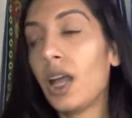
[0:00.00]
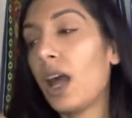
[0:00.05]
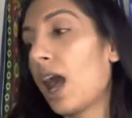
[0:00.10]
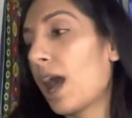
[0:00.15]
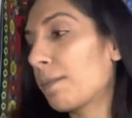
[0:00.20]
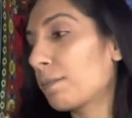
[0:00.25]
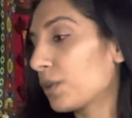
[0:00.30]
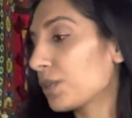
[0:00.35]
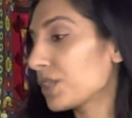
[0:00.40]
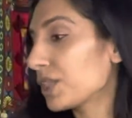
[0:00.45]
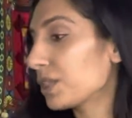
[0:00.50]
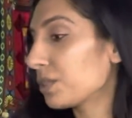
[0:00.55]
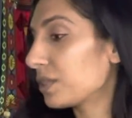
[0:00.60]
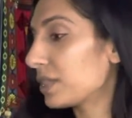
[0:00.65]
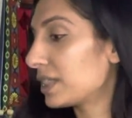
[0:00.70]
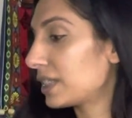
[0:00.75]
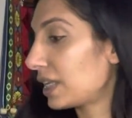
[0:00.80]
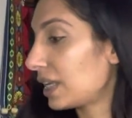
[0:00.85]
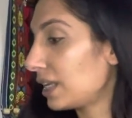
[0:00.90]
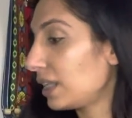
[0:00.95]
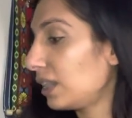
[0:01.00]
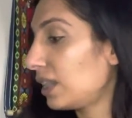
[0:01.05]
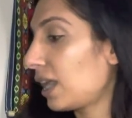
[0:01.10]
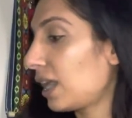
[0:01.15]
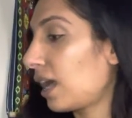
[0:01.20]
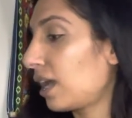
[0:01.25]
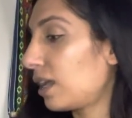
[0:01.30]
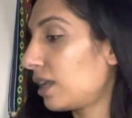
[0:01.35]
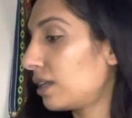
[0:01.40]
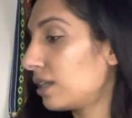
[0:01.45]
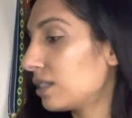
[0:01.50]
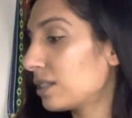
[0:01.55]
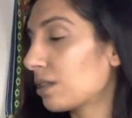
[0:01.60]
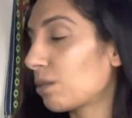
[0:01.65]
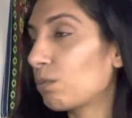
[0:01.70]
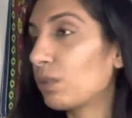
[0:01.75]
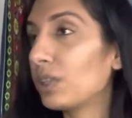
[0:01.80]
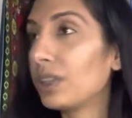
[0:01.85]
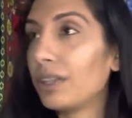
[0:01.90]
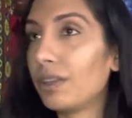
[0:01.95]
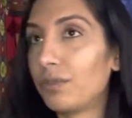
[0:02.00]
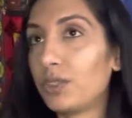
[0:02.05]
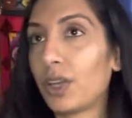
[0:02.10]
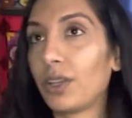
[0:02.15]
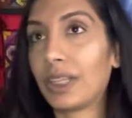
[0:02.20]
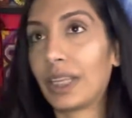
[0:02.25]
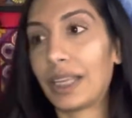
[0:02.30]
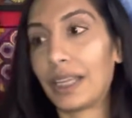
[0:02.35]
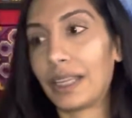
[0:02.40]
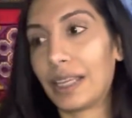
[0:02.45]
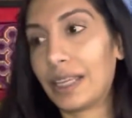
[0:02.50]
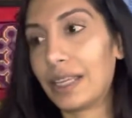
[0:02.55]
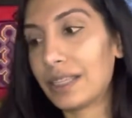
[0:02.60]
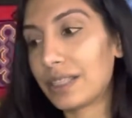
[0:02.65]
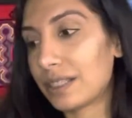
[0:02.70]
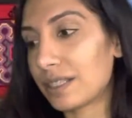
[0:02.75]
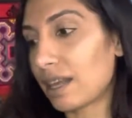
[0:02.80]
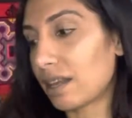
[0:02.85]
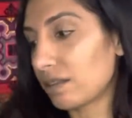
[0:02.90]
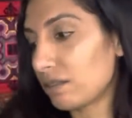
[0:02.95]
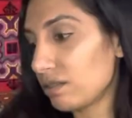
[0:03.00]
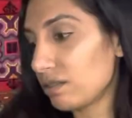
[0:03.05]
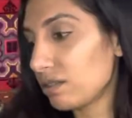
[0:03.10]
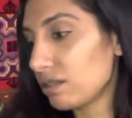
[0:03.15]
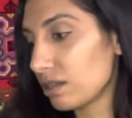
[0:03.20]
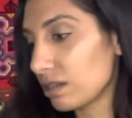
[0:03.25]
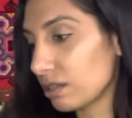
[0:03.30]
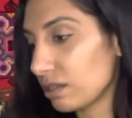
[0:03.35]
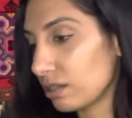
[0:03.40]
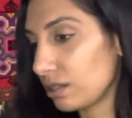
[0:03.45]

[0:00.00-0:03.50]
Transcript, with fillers: I'm also seeing that someone lived on the east end,